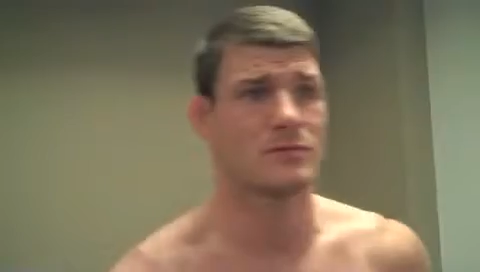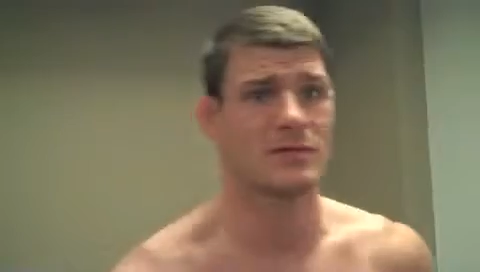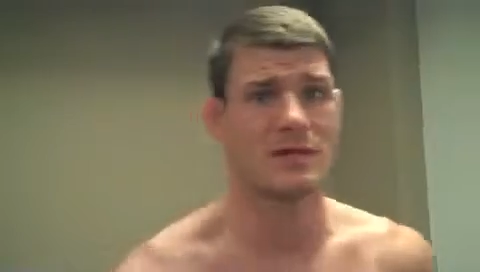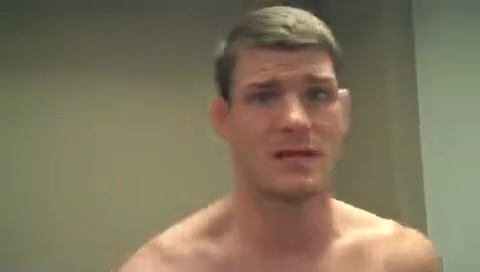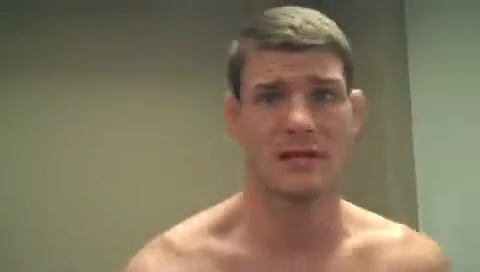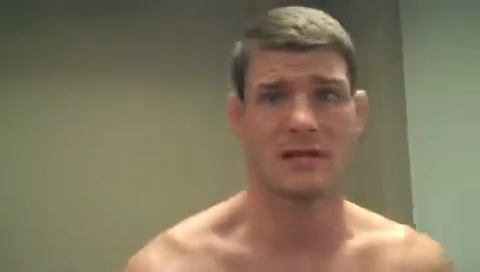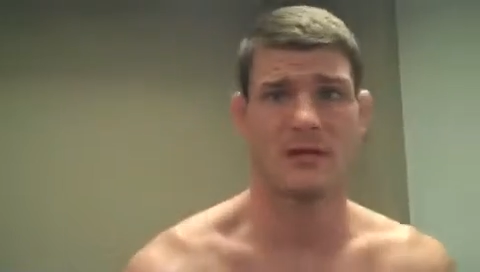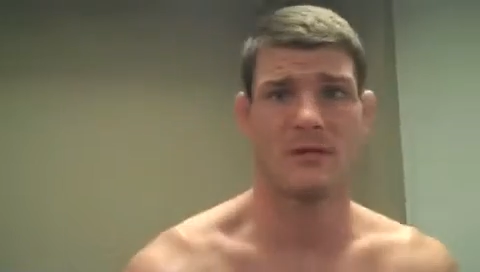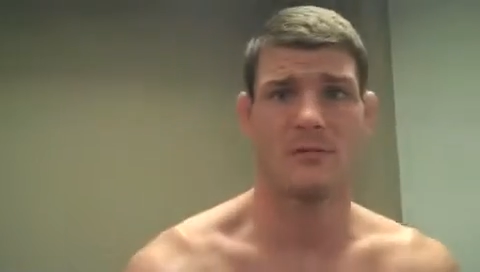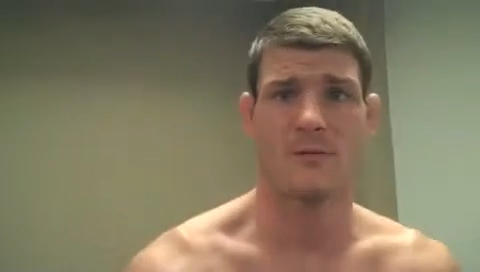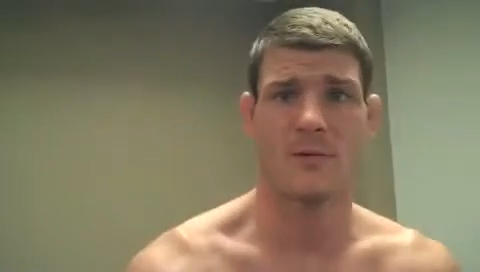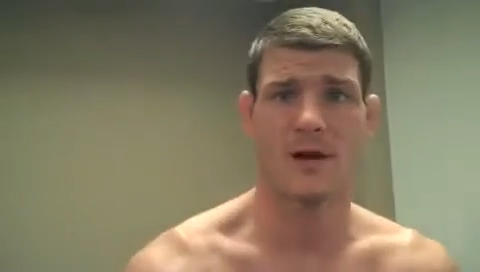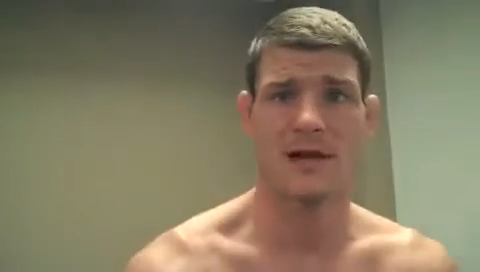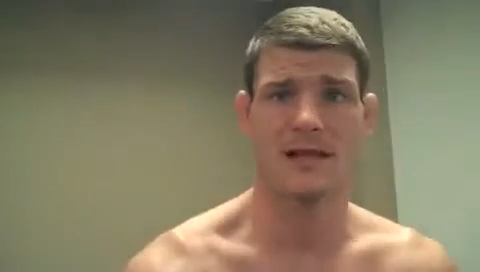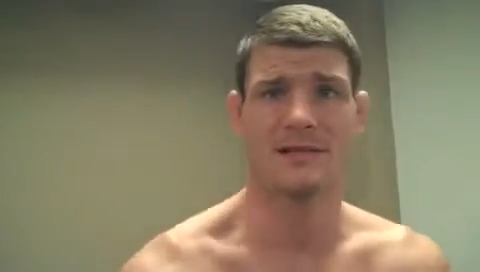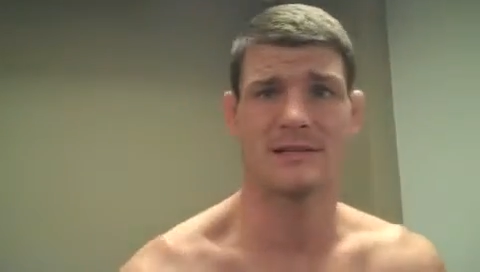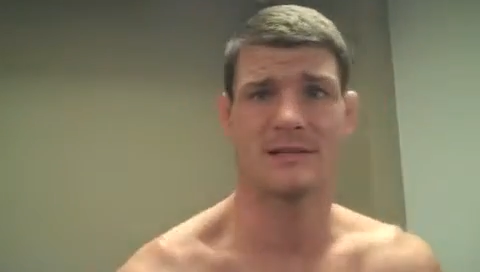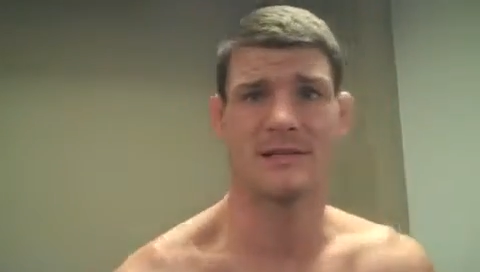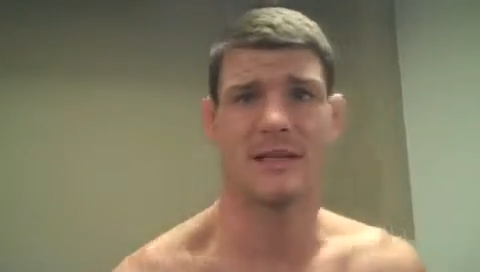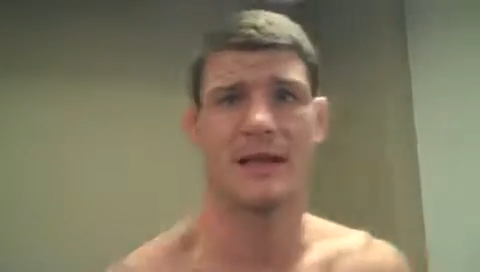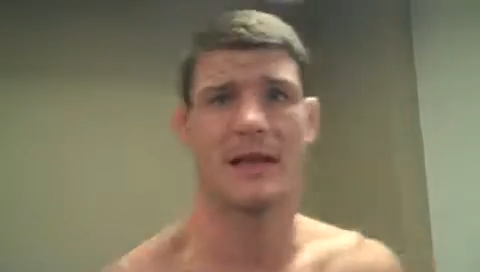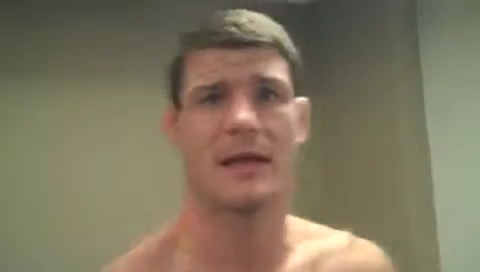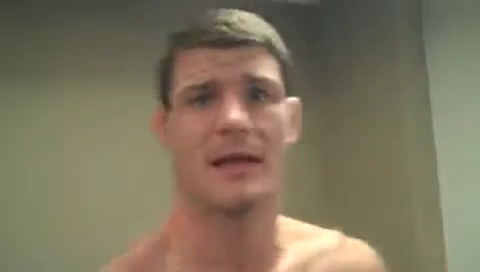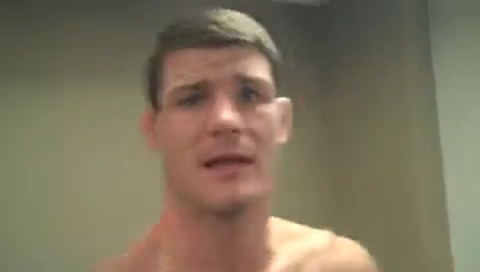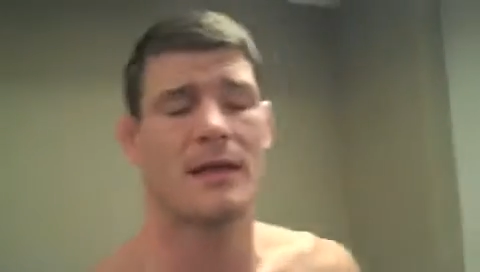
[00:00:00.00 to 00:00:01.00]
still on
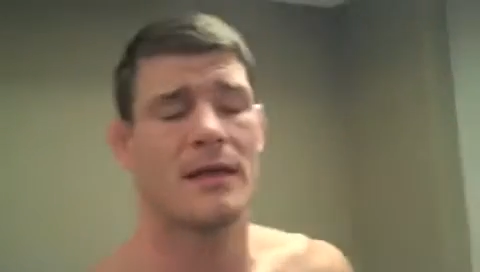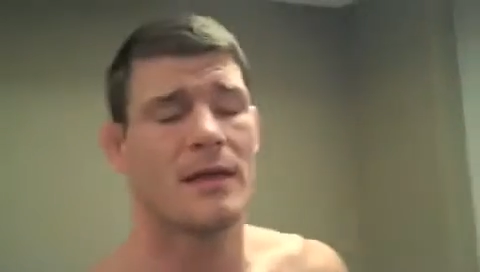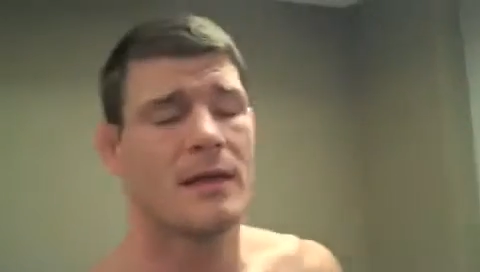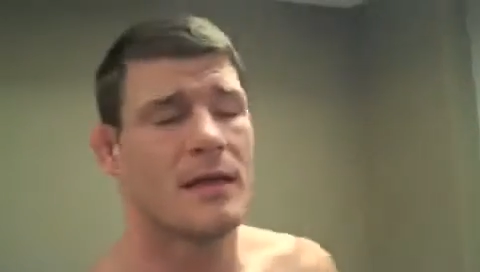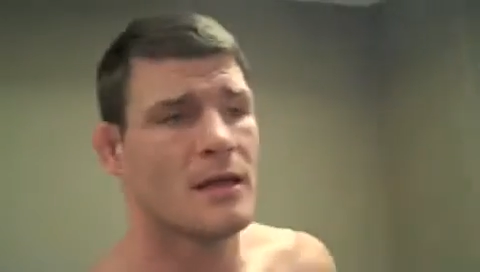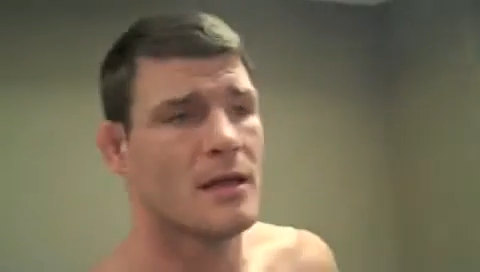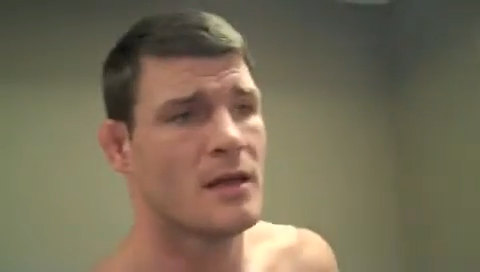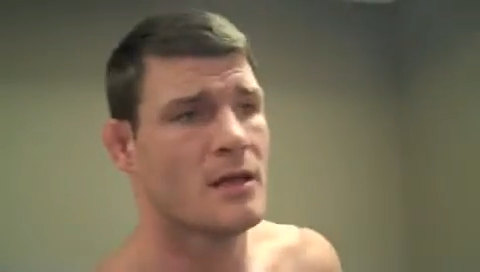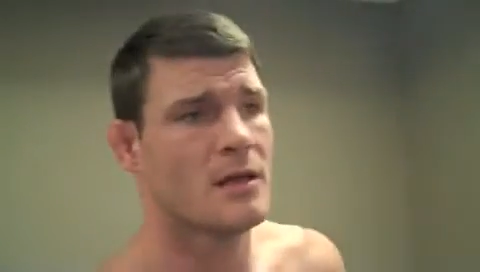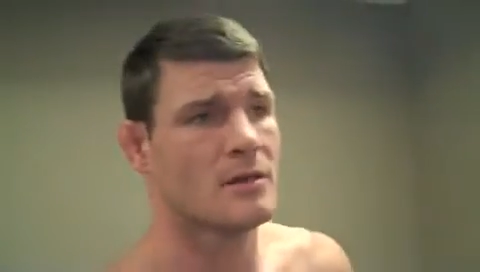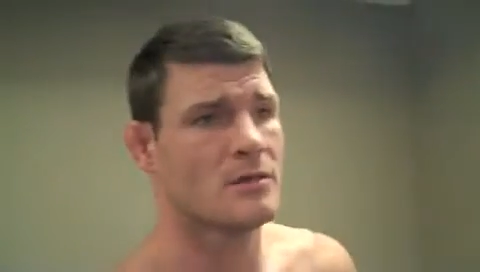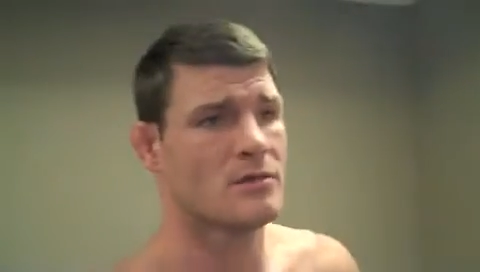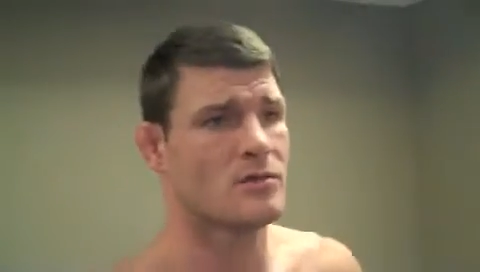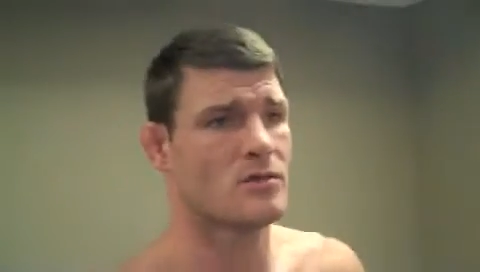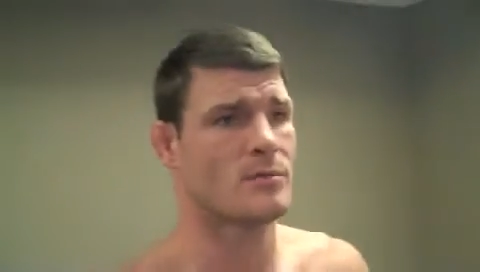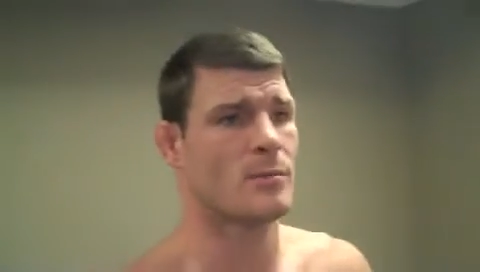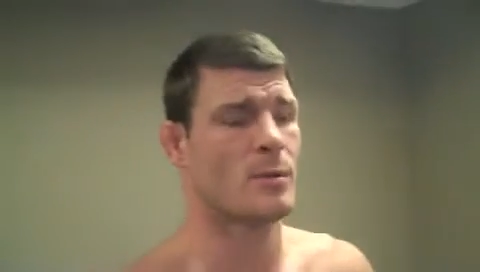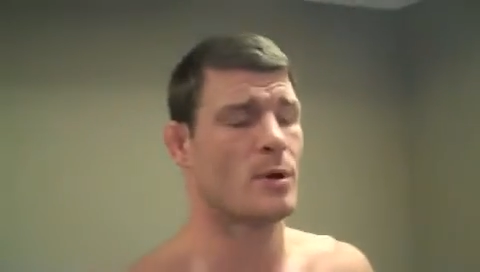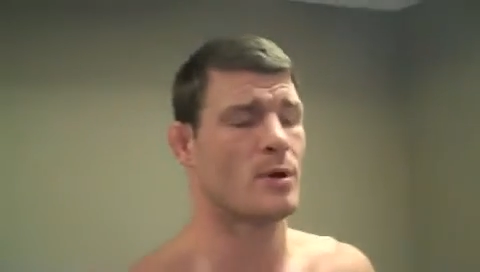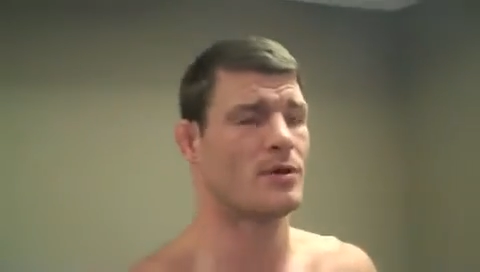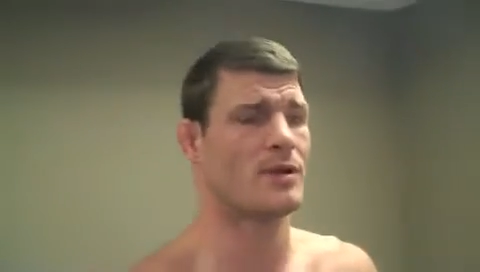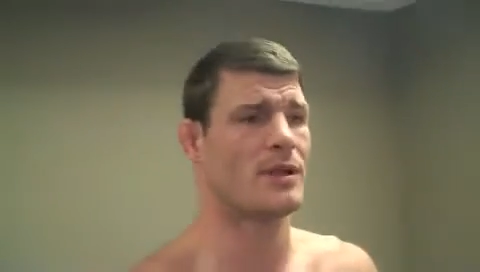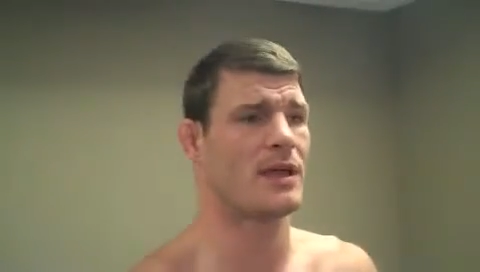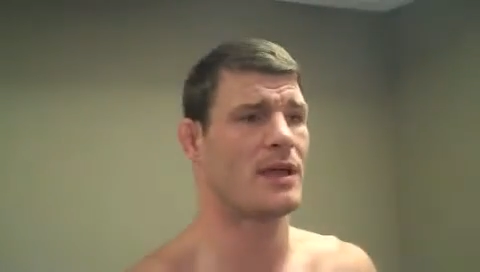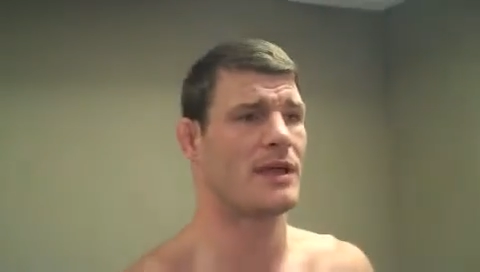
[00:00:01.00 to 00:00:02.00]
Wednesday, two
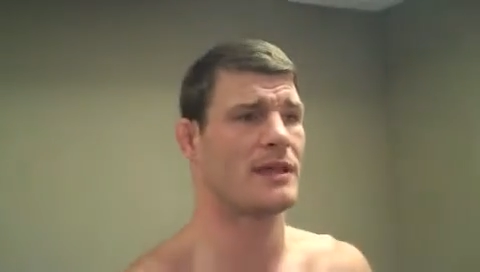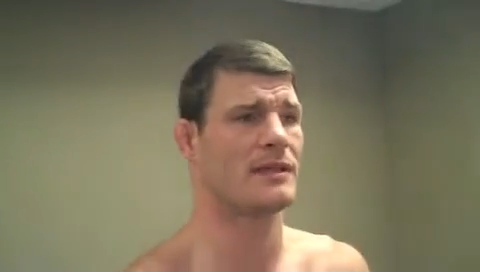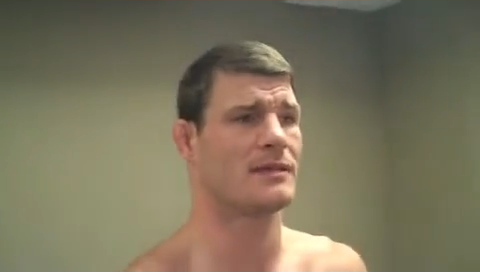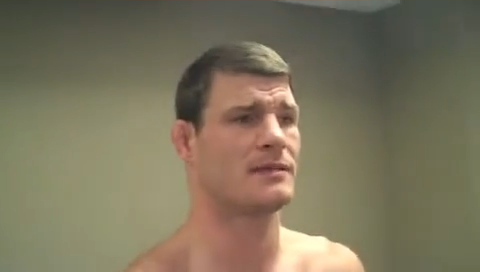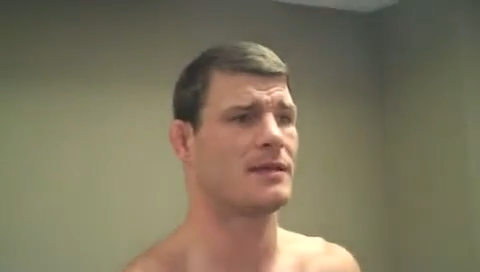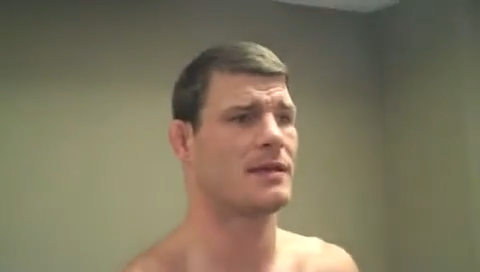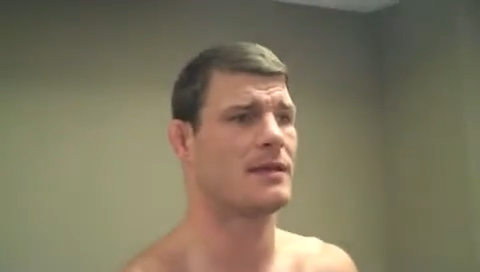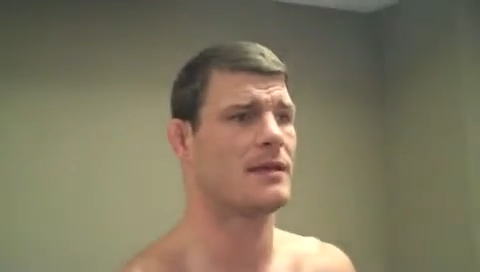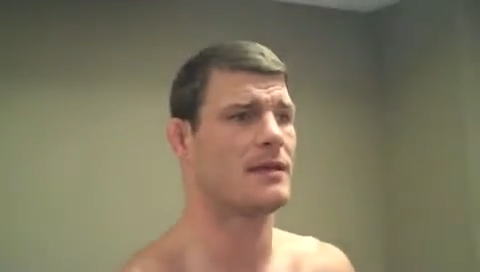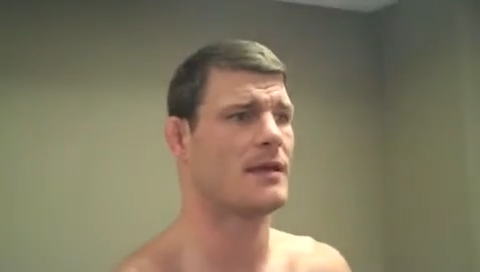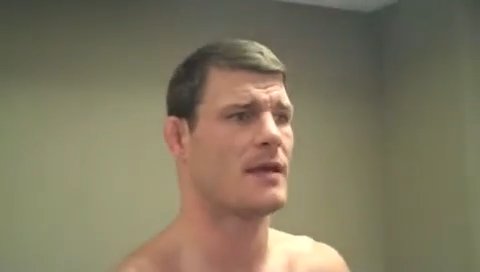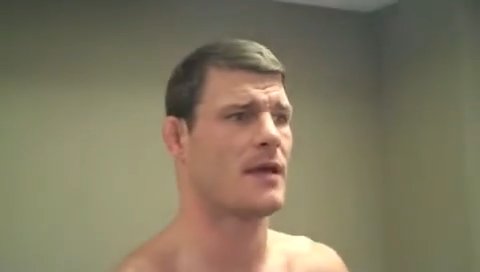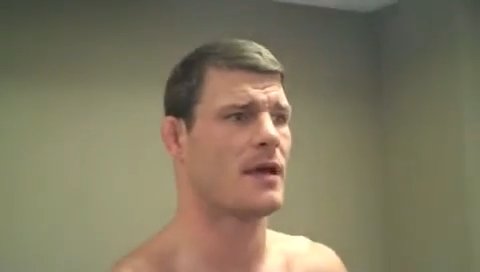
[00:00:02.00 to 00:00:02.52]
more days.